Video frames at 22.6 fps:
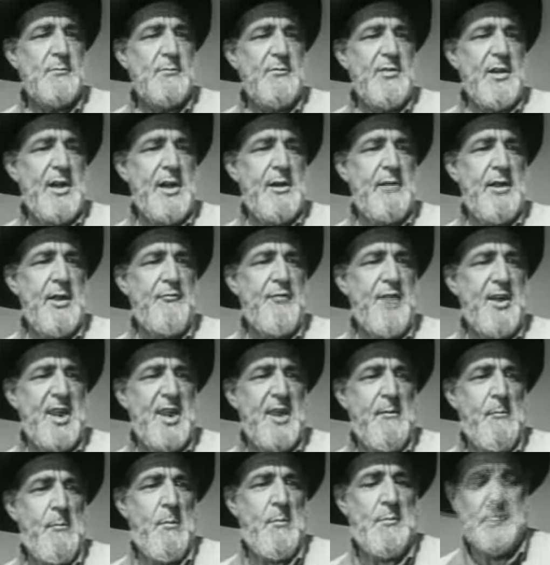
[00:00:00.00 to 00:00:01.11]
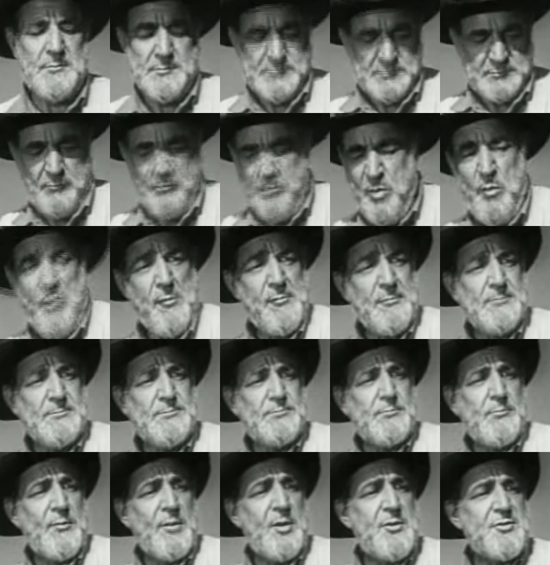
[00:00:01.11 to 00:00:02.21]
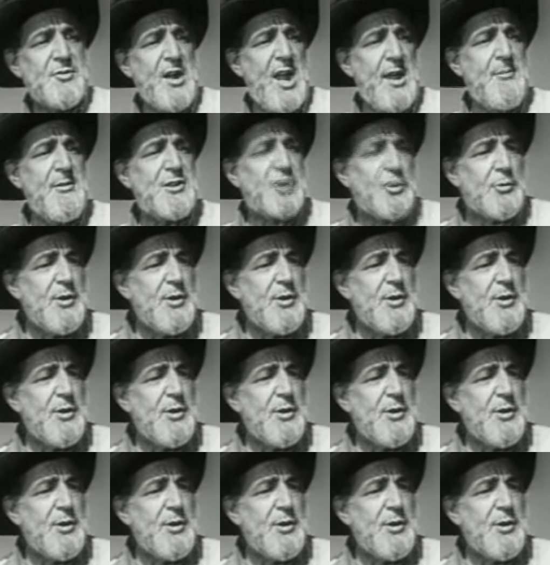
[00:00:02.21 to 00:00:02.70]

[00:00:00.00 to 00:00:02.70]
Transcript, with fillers: Very funny. Say, Mr.